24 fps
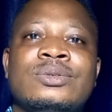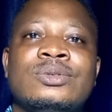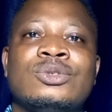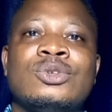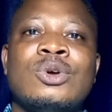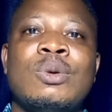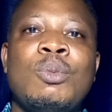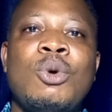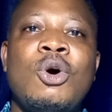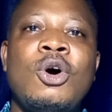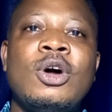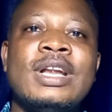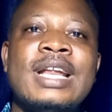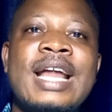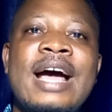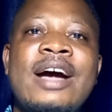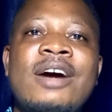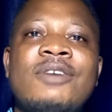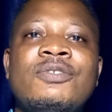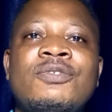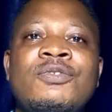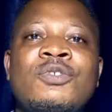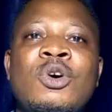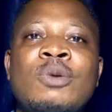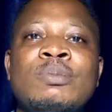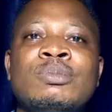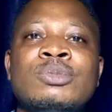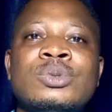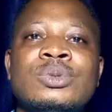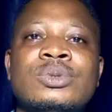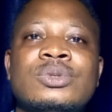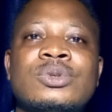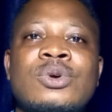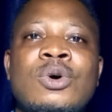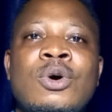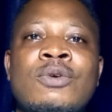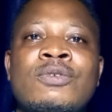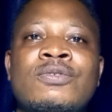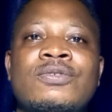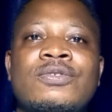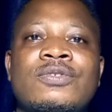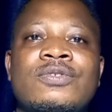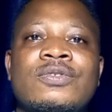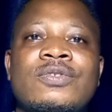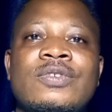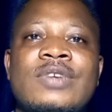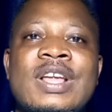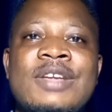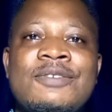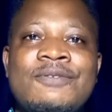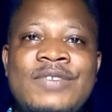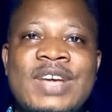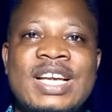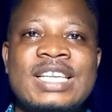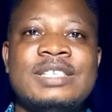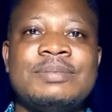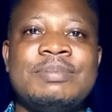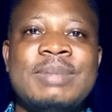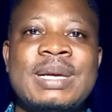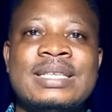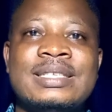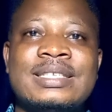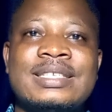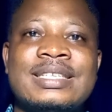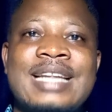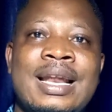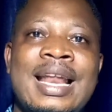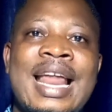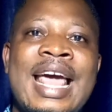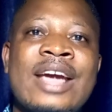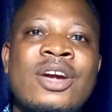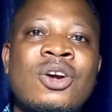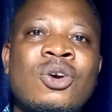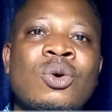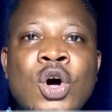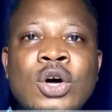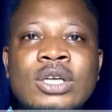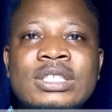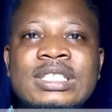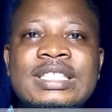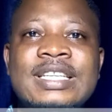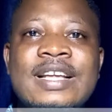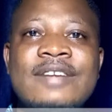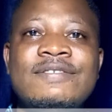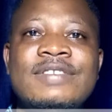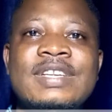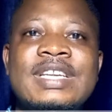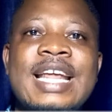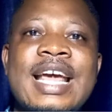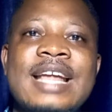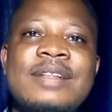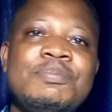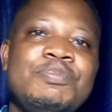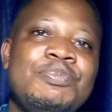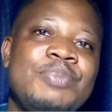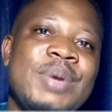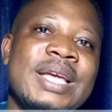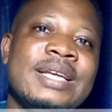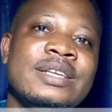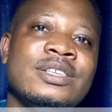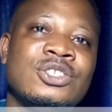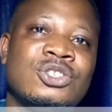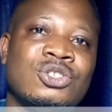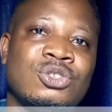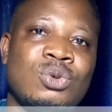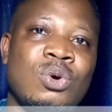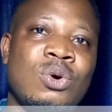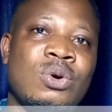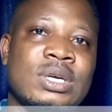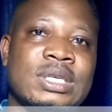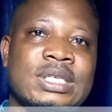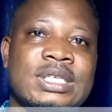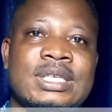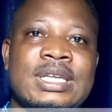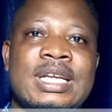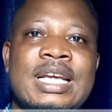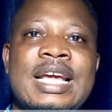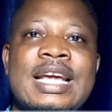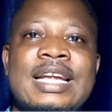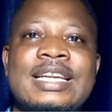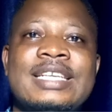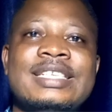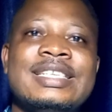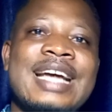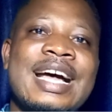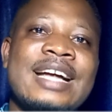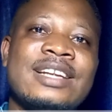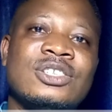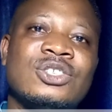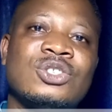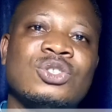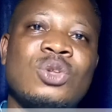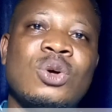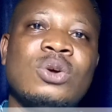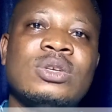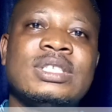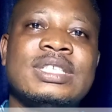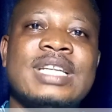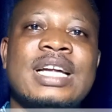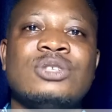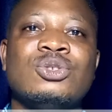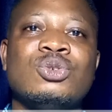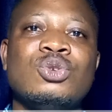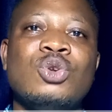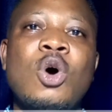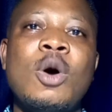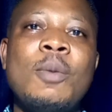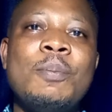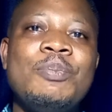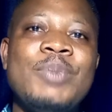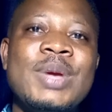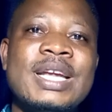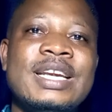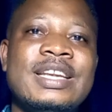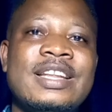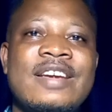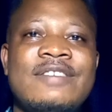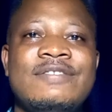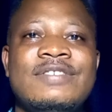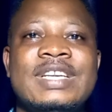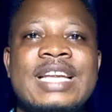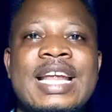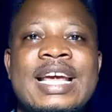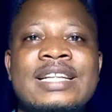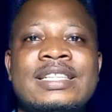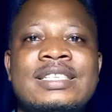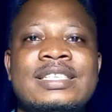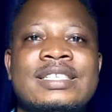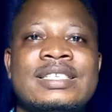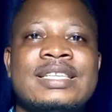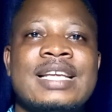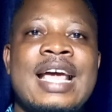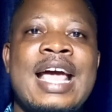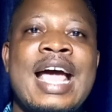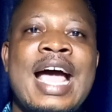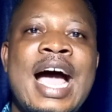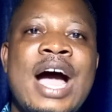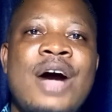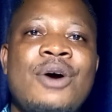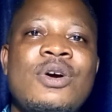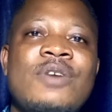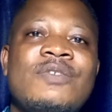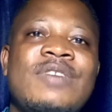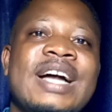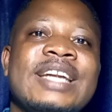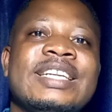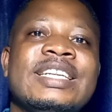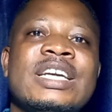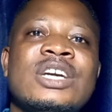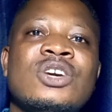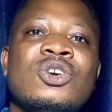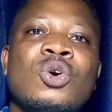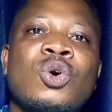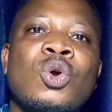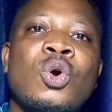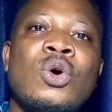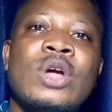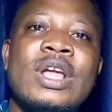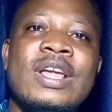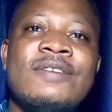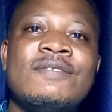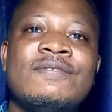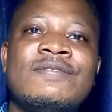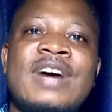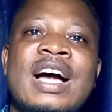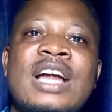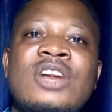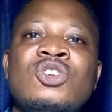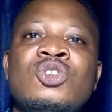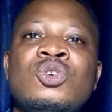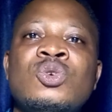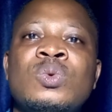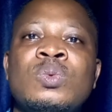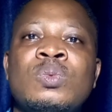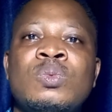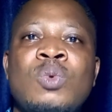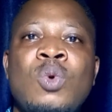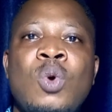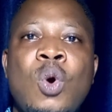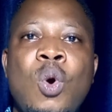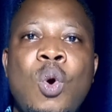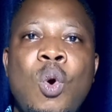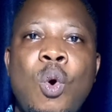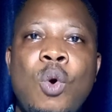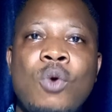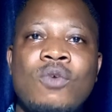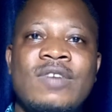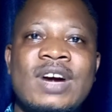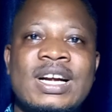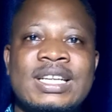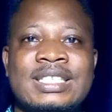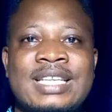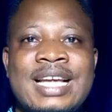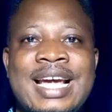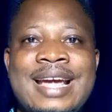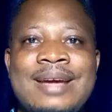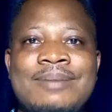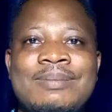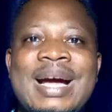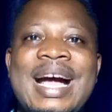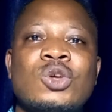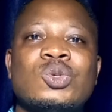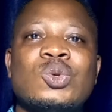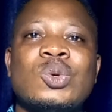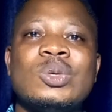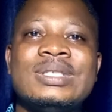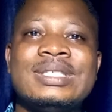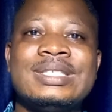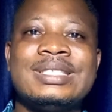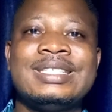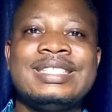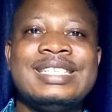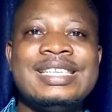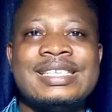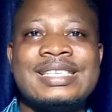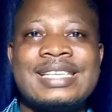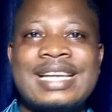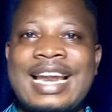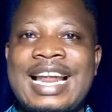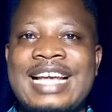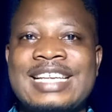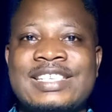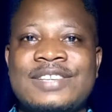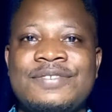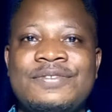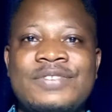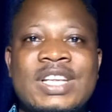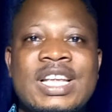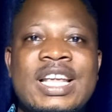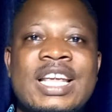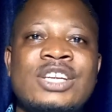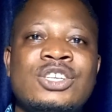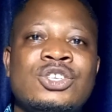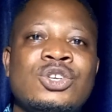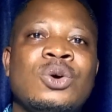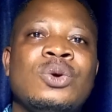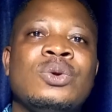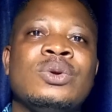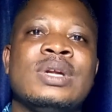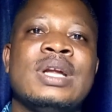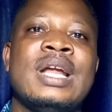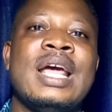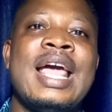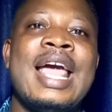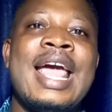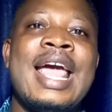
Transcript: Some other forms of investments like non-dividend paying stocks, these are stocks that do not pay dividends, however they grow in value over time. So this classification